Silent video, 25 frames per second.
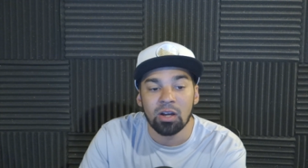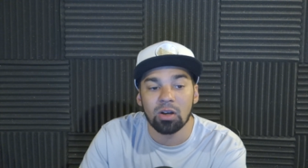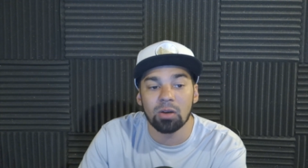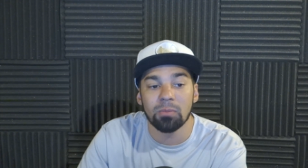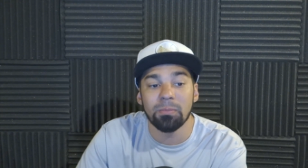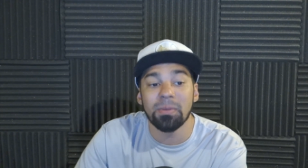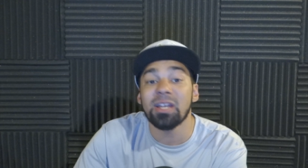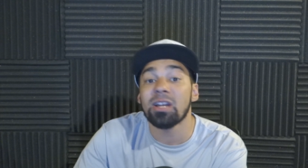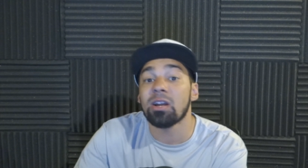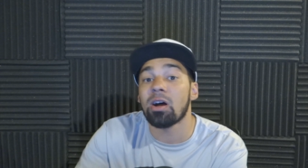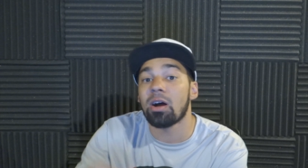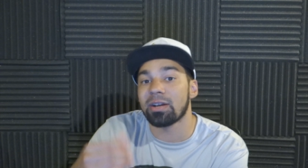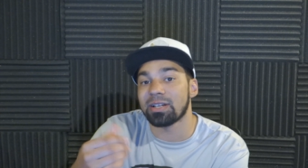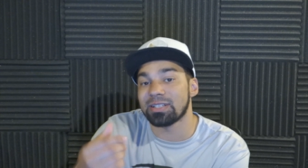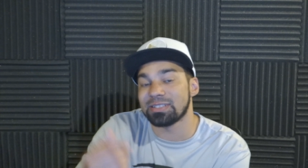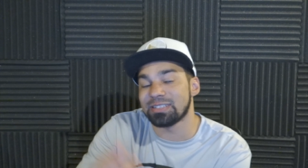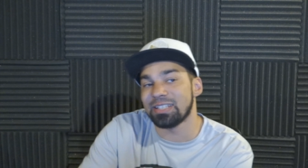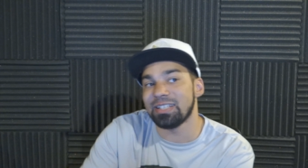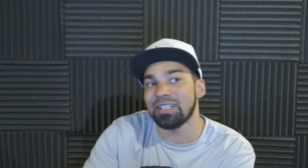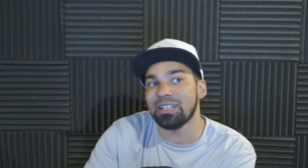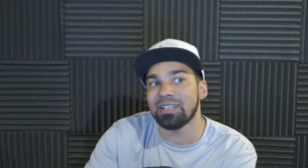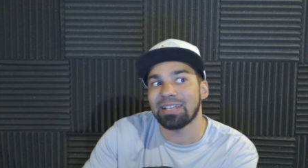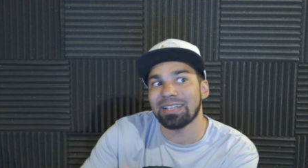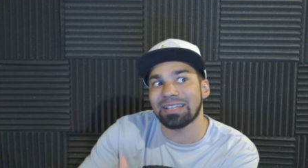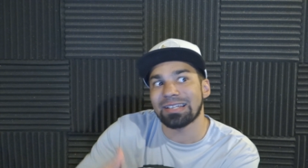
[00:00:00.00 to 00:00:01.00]
or mid August. I
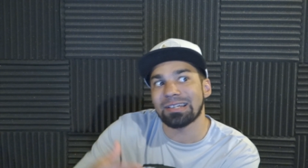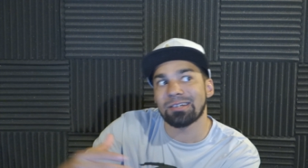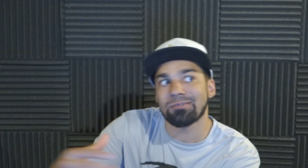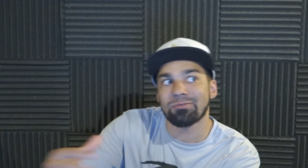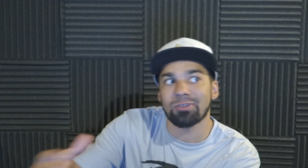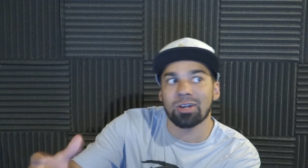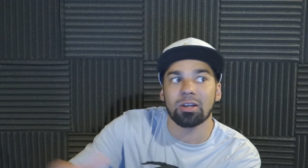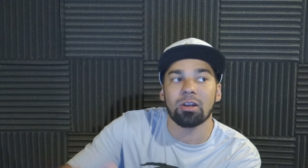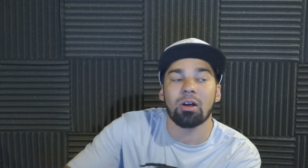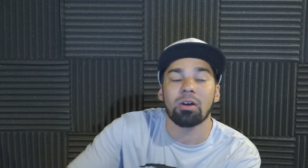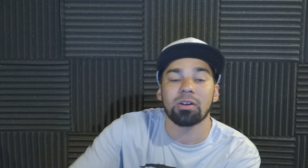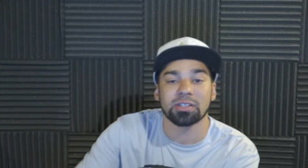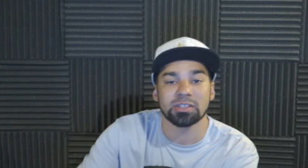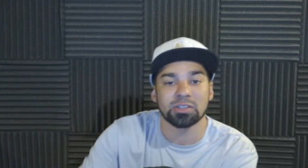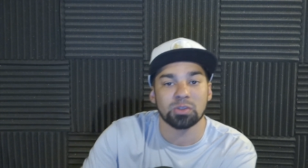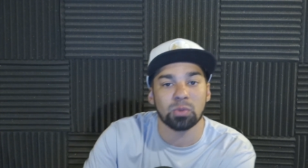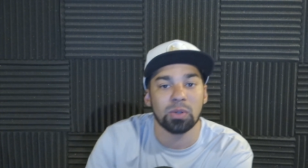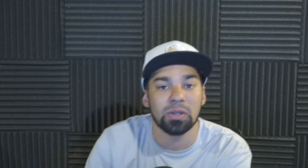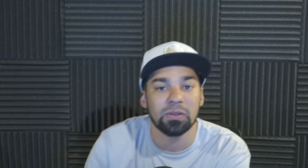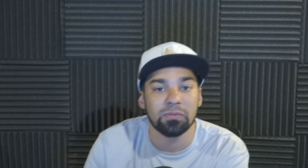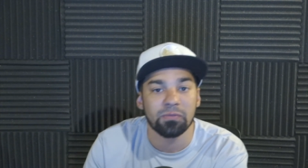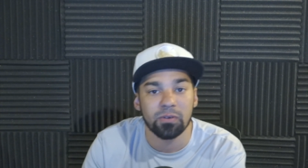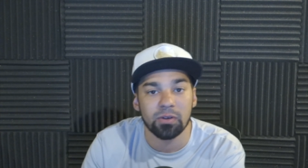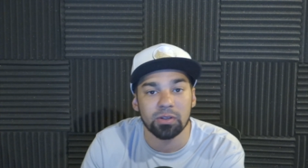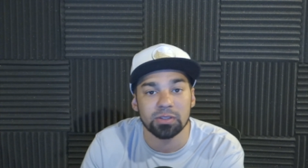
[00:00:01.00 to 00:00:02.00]
think like around August
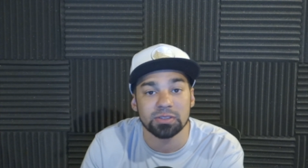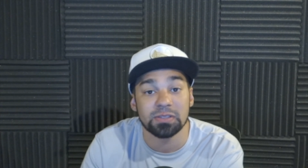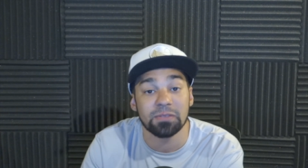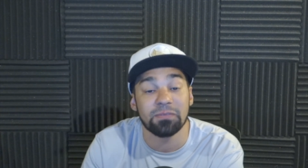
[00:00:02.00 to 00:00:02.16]
21st,